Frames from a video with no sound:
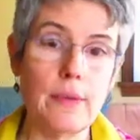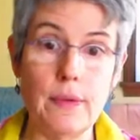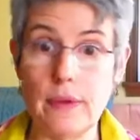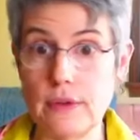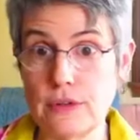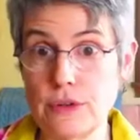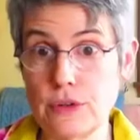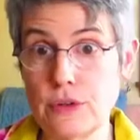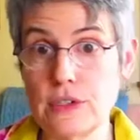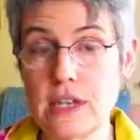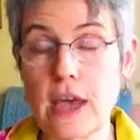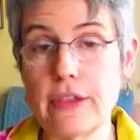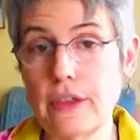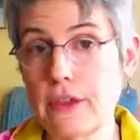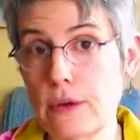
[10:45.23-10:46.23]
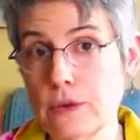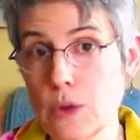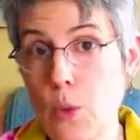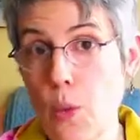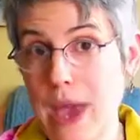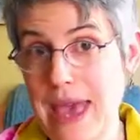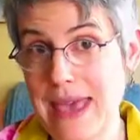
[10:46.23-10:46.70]
It turns out that there was a
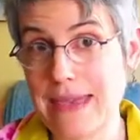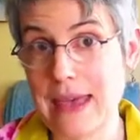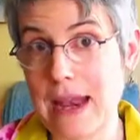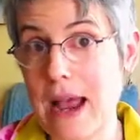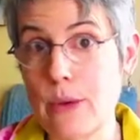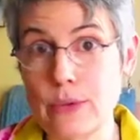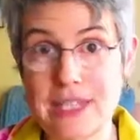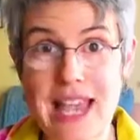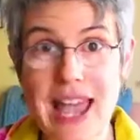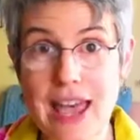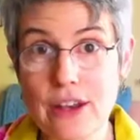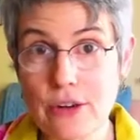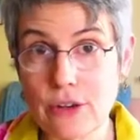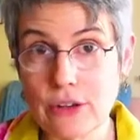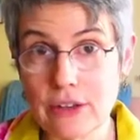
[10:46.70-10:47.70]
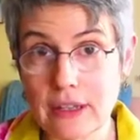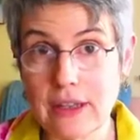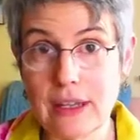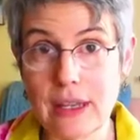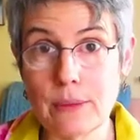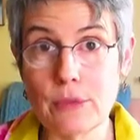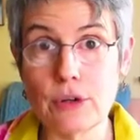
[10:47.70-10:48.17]
way that I was handled
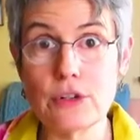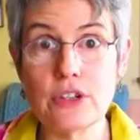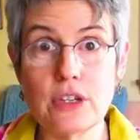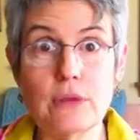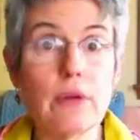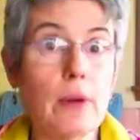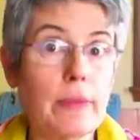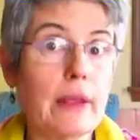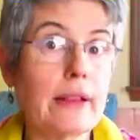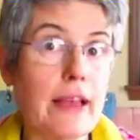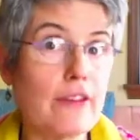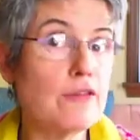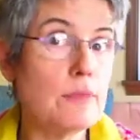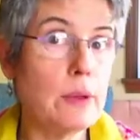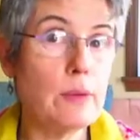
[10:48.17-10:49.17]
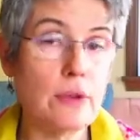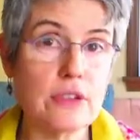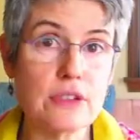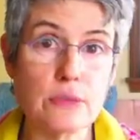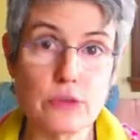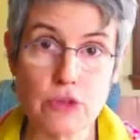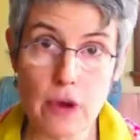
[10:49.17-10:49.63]
in the emergency room that left me with
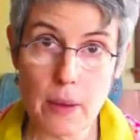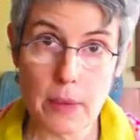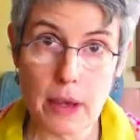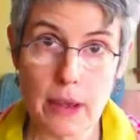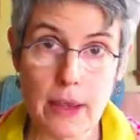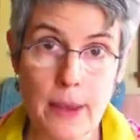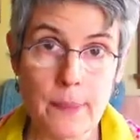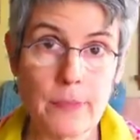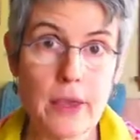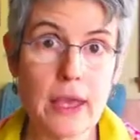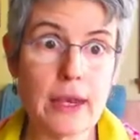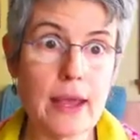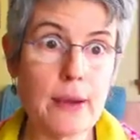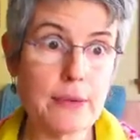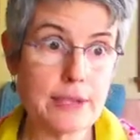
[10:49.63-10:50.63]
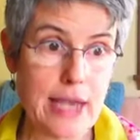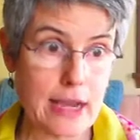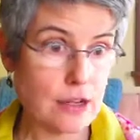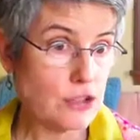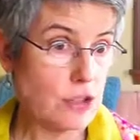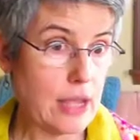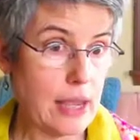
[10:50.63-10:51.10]
some trauma, and I was
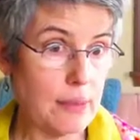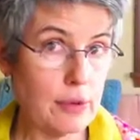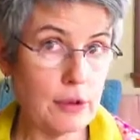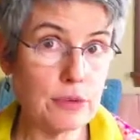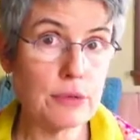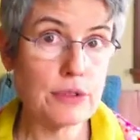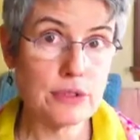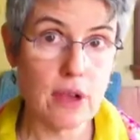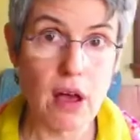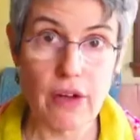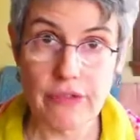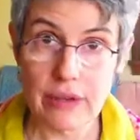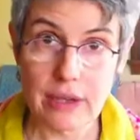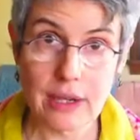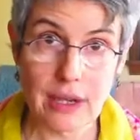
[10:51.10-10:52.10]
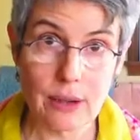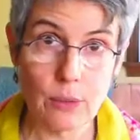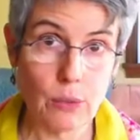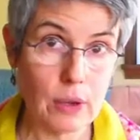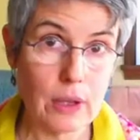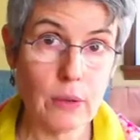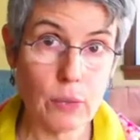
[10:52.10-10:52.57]
actually able to resolve it
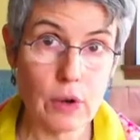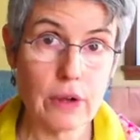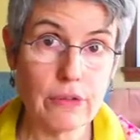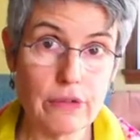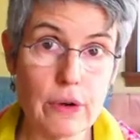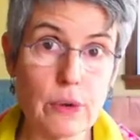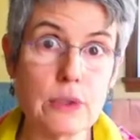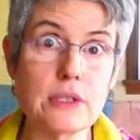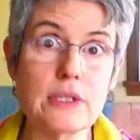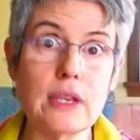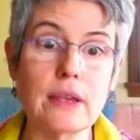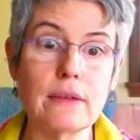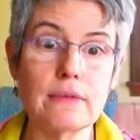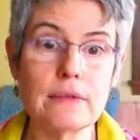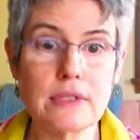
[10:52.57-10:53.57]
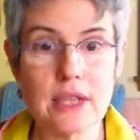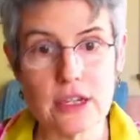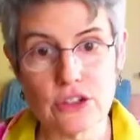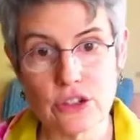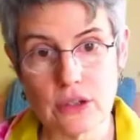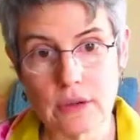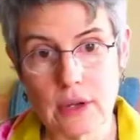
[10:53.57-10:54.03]
in one focusing
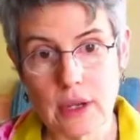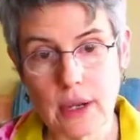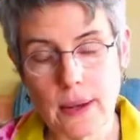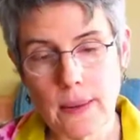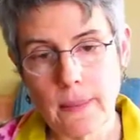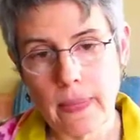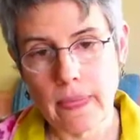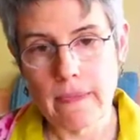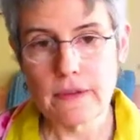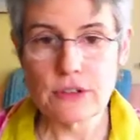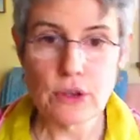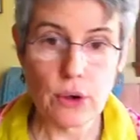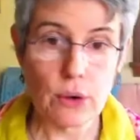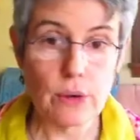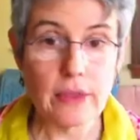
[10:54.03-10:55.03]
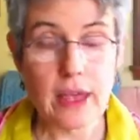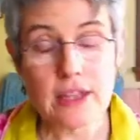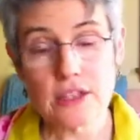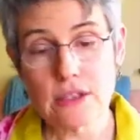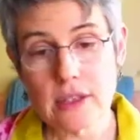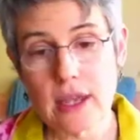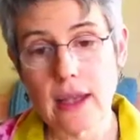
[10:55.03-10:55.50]
session. So
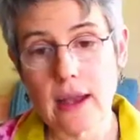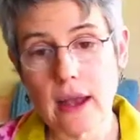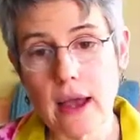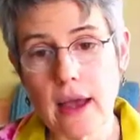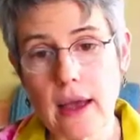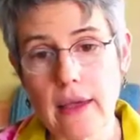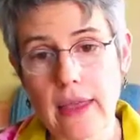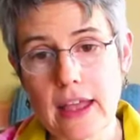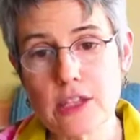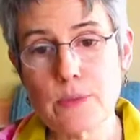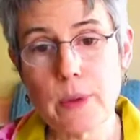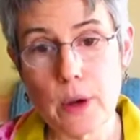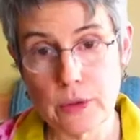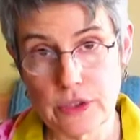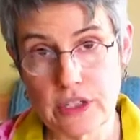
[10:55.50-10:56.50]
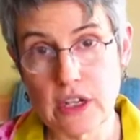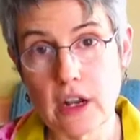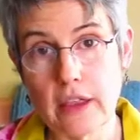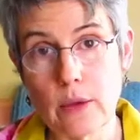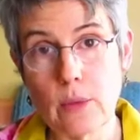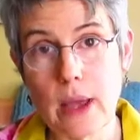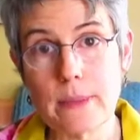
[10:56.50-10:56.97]
that's posted on
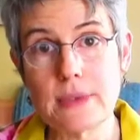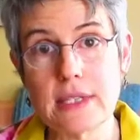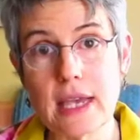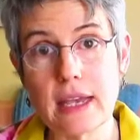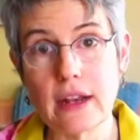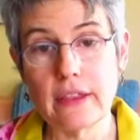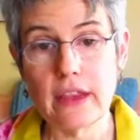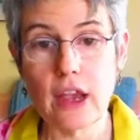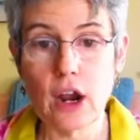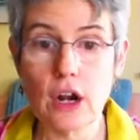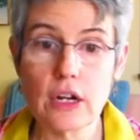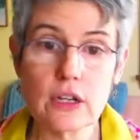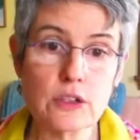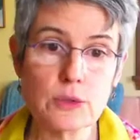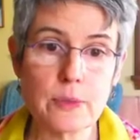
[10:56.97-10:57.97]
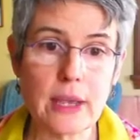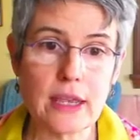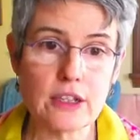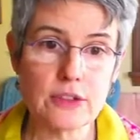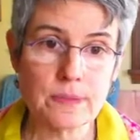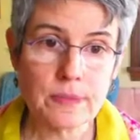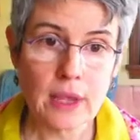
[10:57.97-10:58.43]
the website on the articles page.